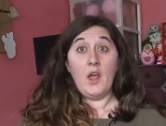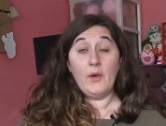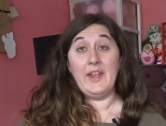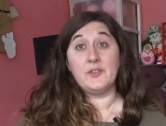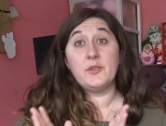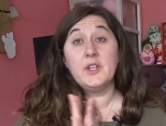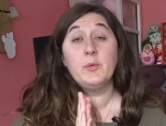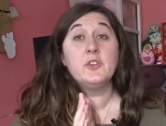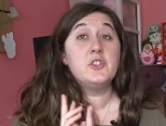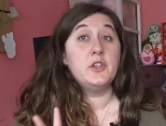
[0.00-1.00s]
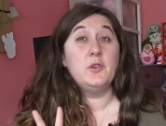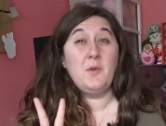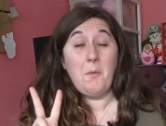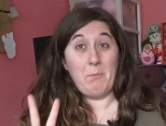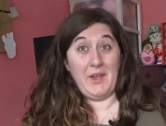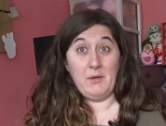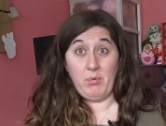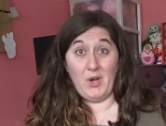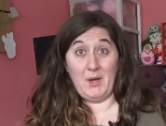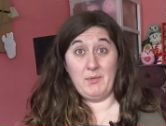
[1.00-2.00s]
Okay, so there were 2 main
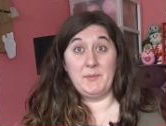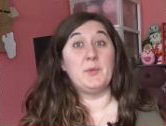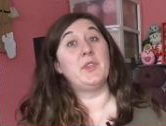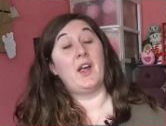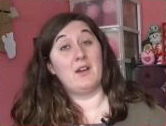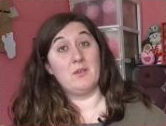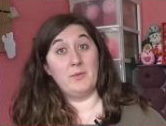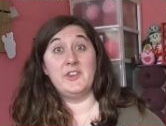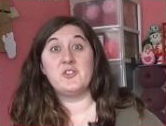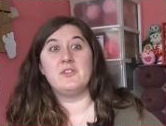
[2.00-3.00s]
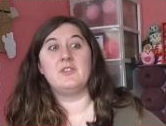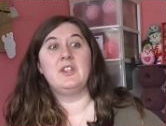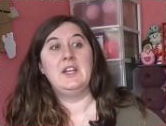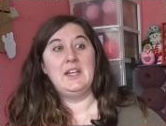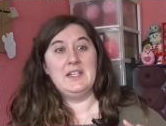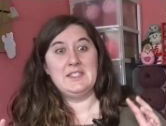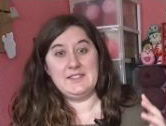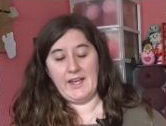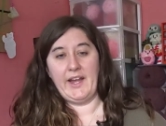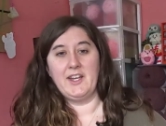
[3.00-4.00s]
problems with our original
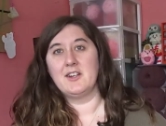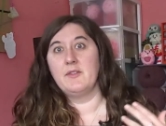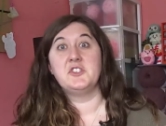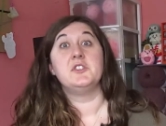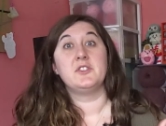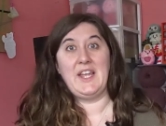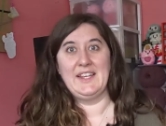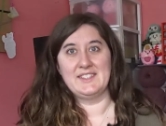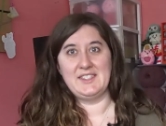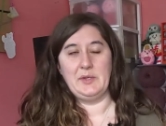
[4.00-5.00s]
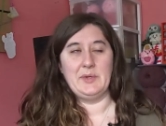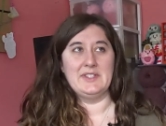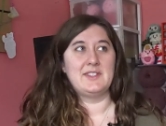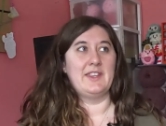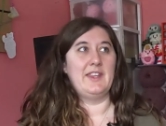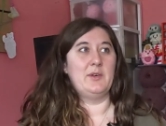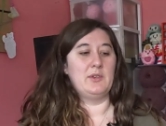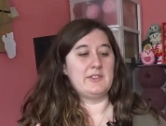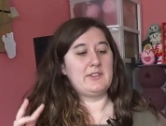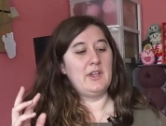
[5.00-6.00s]
design, our original test sequence, and there
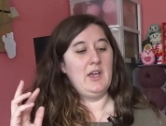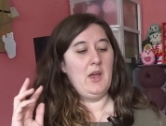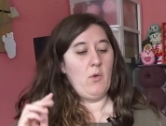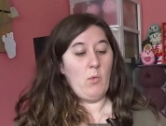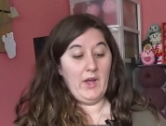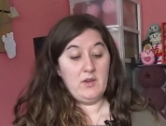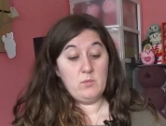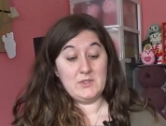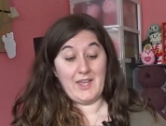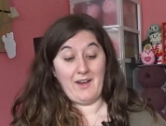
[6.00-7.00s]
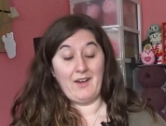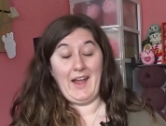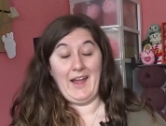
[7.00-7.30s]
was one was that our